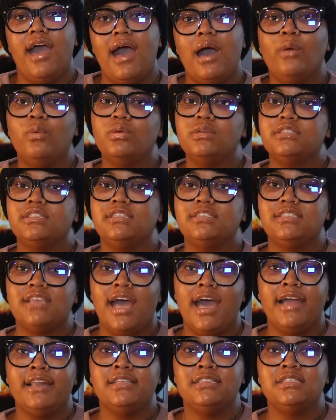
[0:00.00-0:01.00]
I was
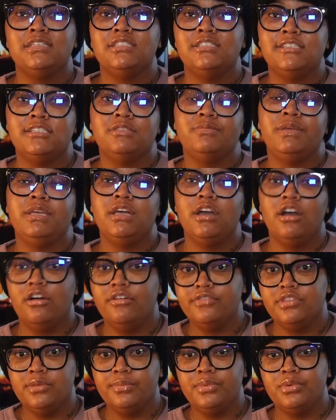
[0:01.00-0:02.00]
deciding to just be
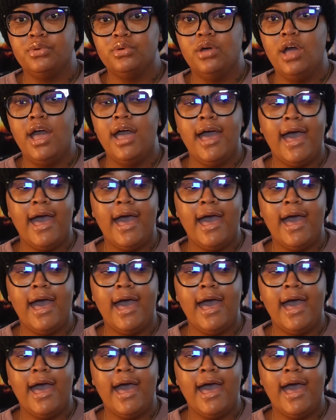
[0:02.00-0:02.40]
comfortable.